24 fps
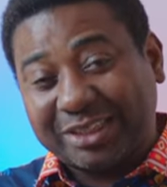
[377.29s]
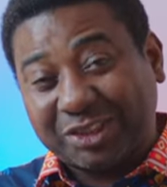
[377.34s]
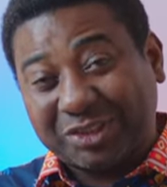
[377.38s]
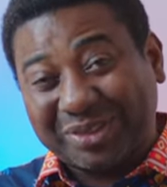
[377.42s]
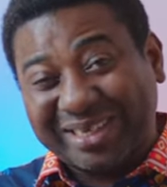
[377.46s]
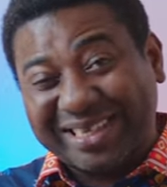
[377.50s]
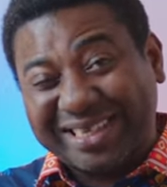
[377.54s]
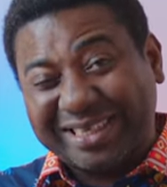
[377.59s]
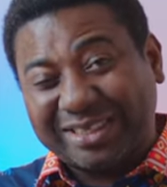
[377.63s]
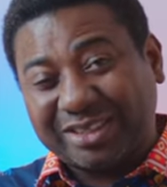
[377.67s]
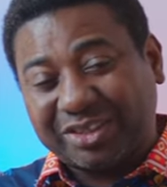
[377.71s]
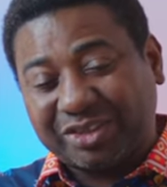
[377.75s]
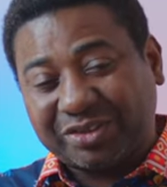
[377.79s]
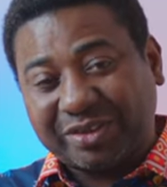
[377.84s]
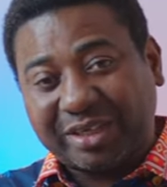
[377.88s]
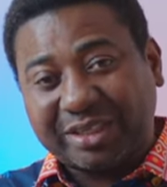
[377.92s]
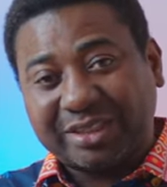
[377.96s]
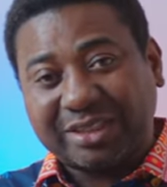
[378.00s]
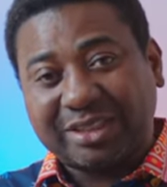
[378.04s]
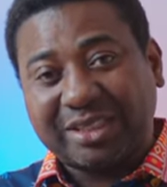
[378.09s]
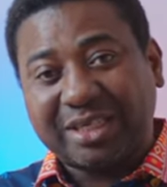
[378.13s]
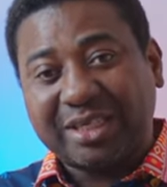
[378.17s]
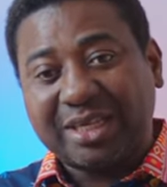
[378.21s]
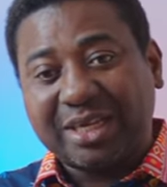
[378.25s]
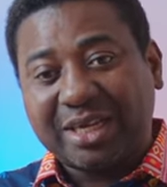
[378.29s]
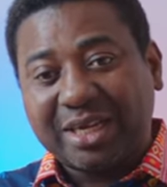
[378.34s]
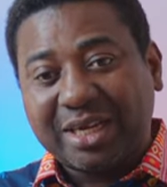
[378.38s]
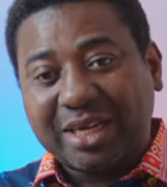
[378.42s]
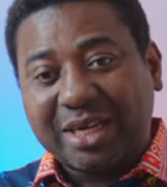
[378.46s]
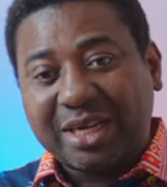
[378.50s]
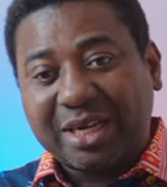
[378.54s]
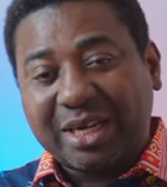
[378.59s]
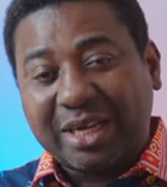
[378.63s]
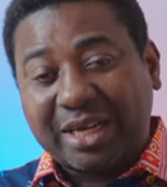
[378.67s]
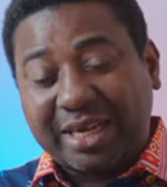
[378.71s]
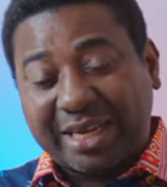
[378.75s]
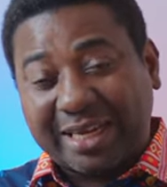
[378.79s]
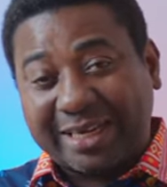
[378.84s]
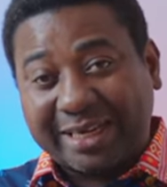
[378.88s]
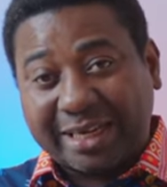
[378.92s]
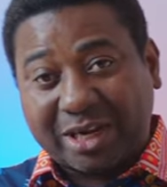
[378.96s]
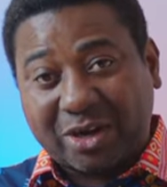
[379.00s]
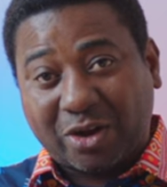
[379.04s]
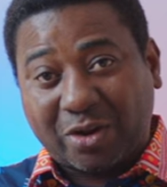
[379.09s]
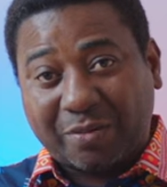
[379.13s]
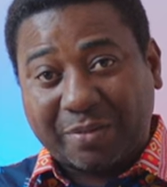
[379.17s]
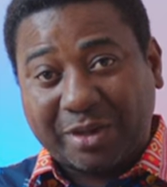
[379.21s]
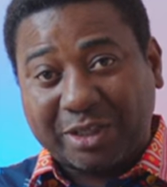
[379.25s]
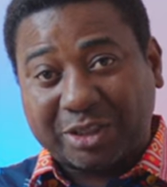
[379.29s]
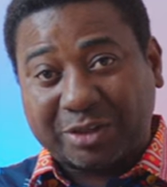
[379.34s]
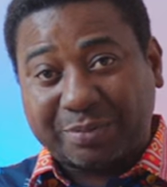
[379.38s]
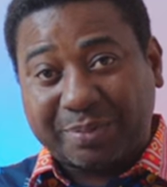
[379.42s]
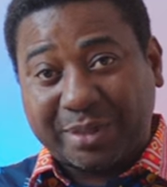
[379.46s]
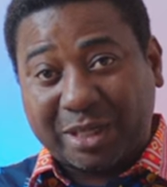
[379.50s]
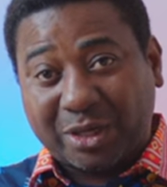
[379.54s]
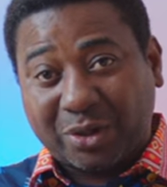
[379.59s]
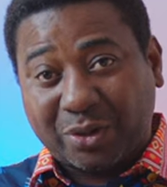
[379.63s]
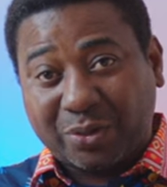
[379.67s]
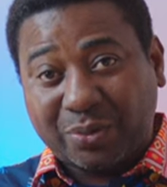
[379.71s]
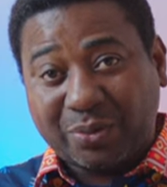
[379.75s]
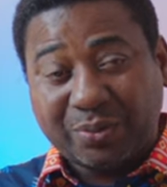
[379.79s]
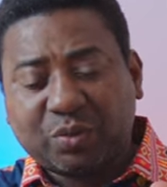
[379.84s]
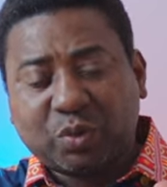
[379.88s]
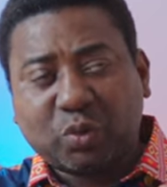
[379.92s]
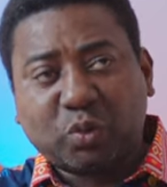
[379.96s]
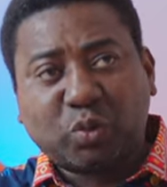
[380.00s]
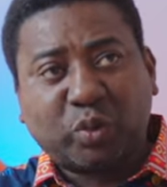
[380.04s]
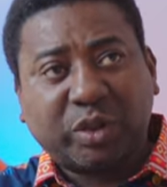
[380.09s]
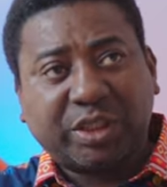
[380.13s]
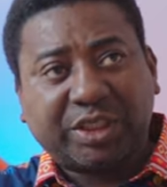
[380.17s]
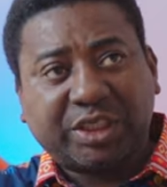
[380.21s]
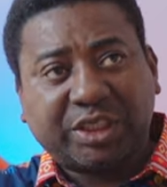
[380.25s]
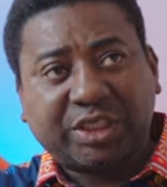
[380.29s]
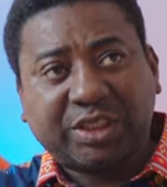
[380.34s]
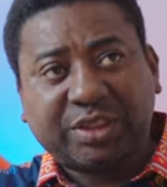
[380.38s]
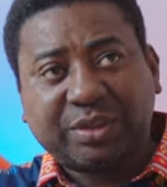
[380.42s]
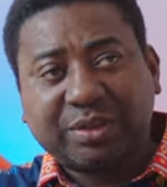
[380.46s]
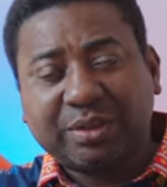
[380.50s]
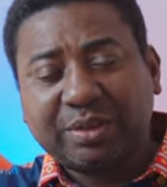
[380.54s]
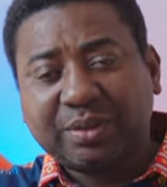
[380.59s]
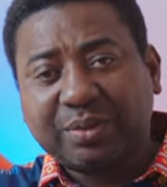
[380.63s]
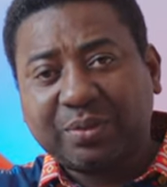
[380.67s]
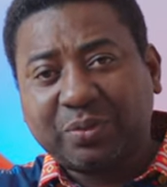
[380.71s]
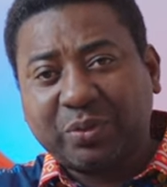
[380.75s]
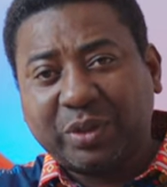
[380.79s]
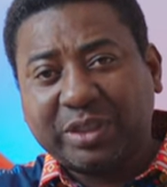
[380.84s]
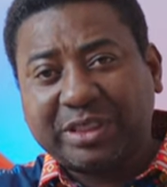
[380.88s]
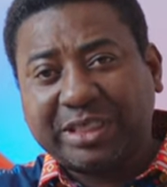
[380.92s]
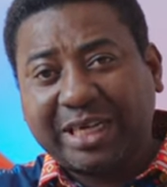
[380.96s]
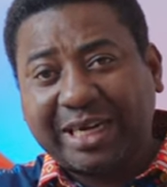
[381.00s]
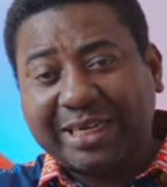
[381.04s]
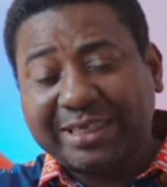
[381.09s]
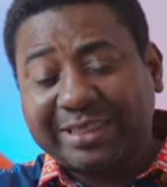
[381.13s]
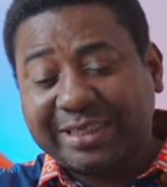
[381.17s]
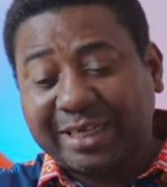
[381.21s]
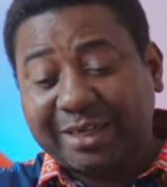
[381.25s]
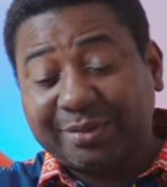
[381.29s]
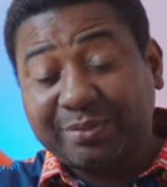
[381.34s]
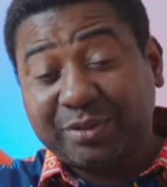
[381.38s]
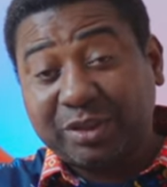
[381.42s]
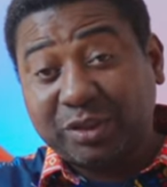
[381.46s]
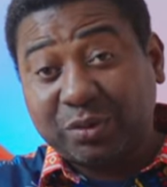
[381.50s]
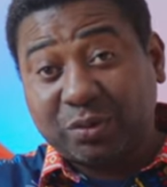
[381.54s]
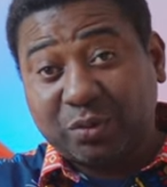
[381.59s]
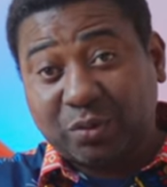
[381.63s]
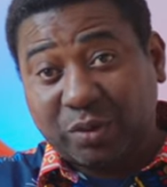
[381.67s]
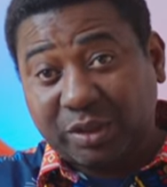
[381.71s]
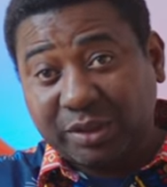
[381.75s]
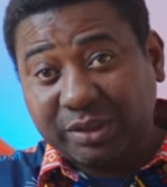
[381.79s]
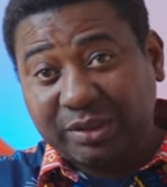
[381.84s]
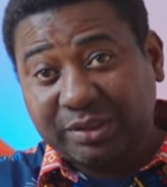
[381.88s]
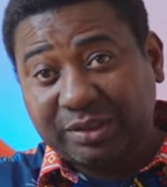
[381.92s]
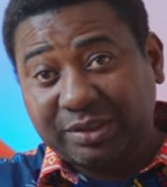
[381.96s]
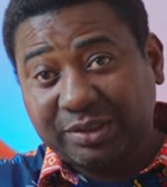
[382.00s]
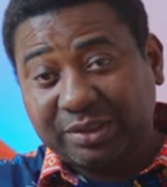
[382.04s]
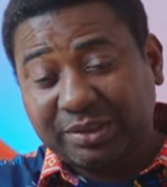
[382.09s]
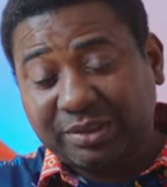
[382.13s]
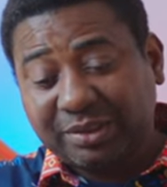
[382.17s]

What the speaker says: your interest in the comments below, which item you want.